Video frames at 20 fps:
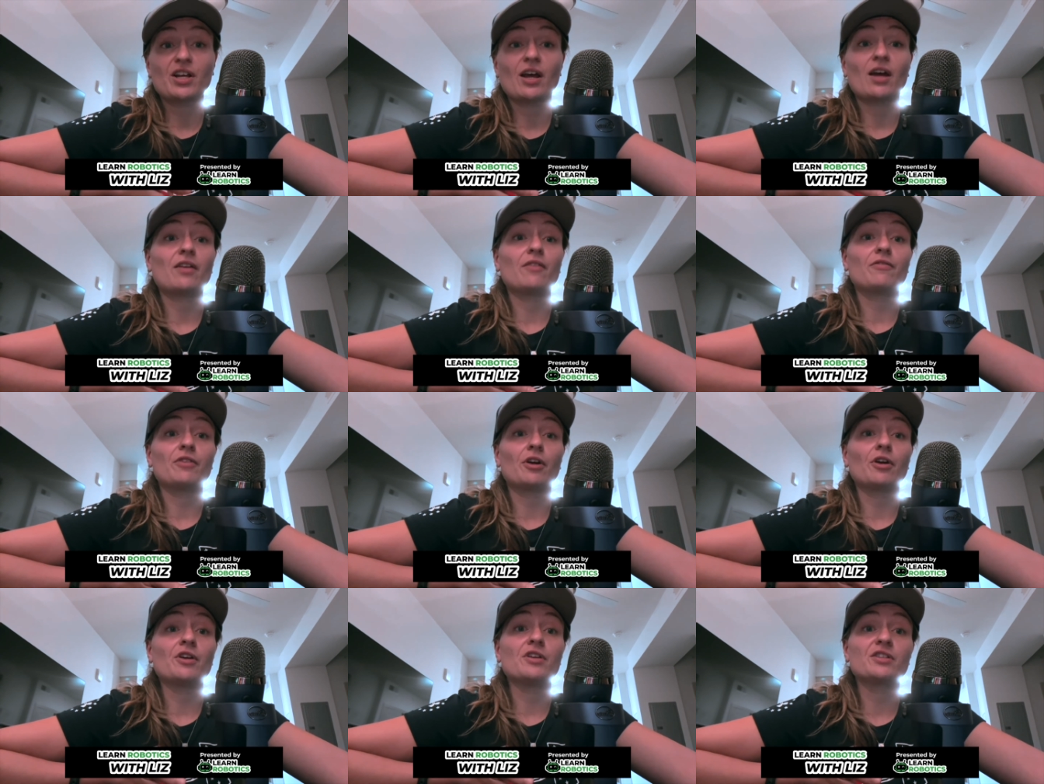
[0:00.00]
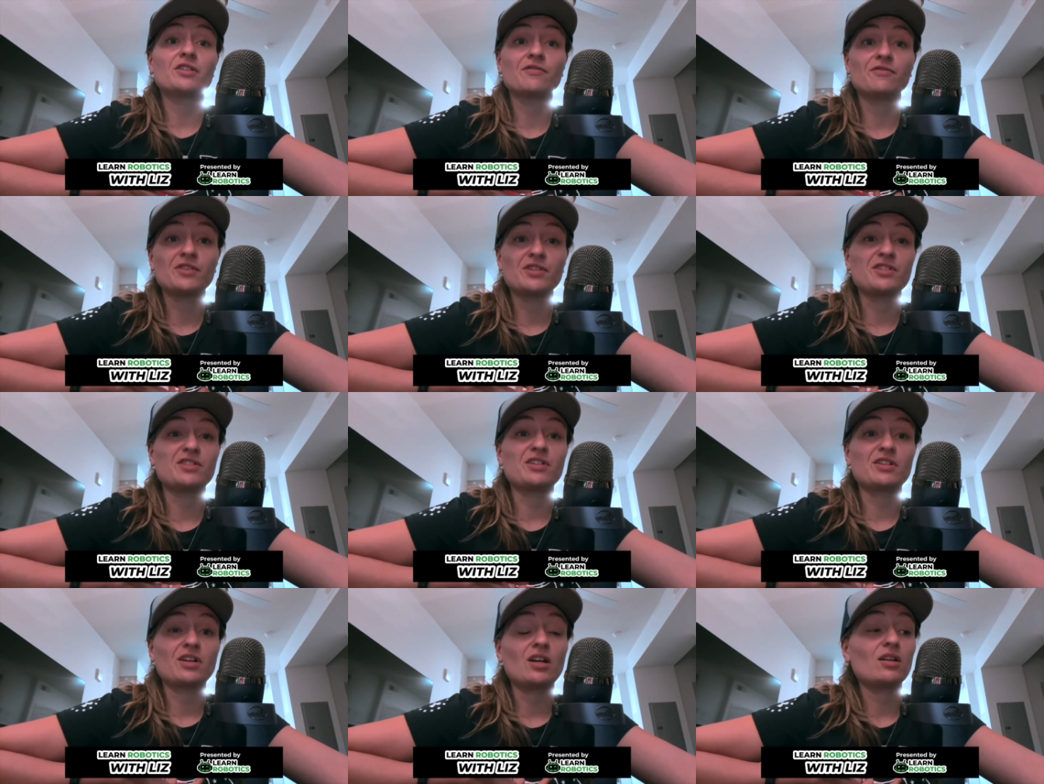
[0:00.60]
at a very
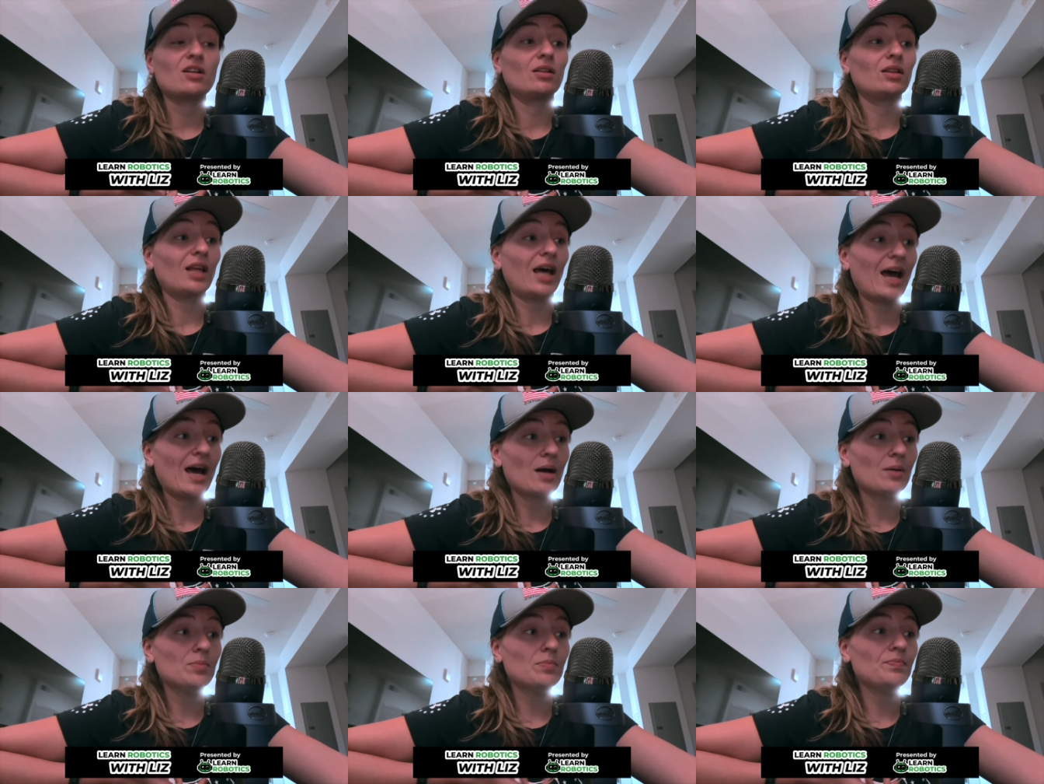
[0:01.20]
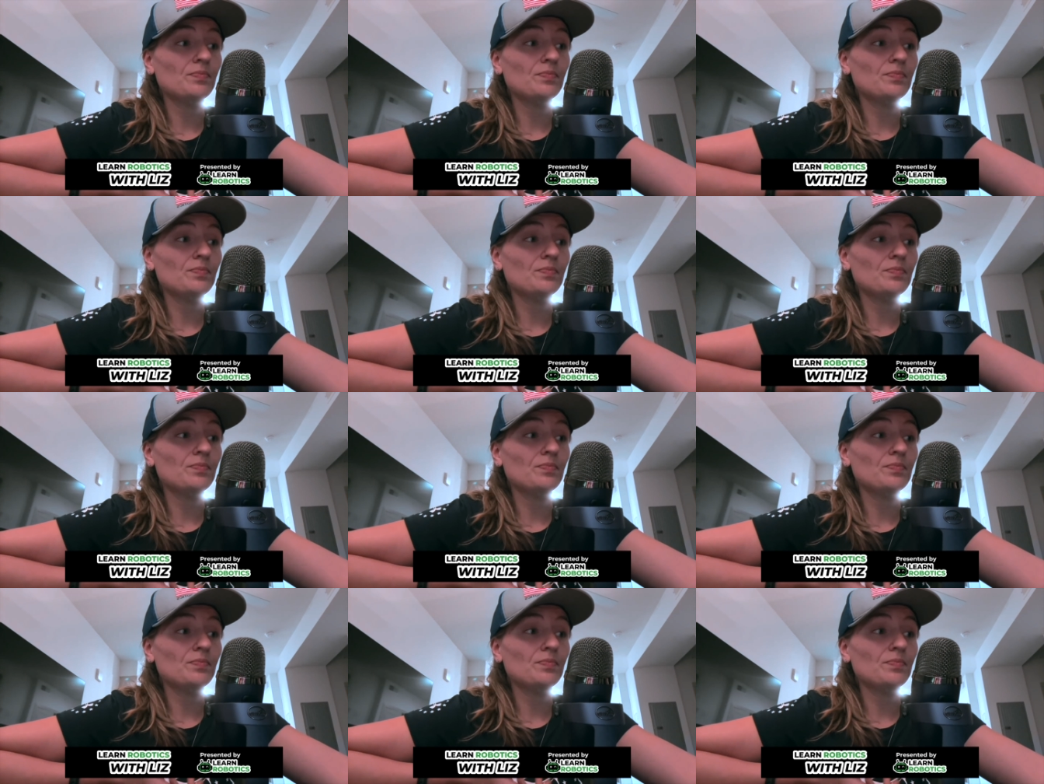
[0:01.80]
sophisticated lab,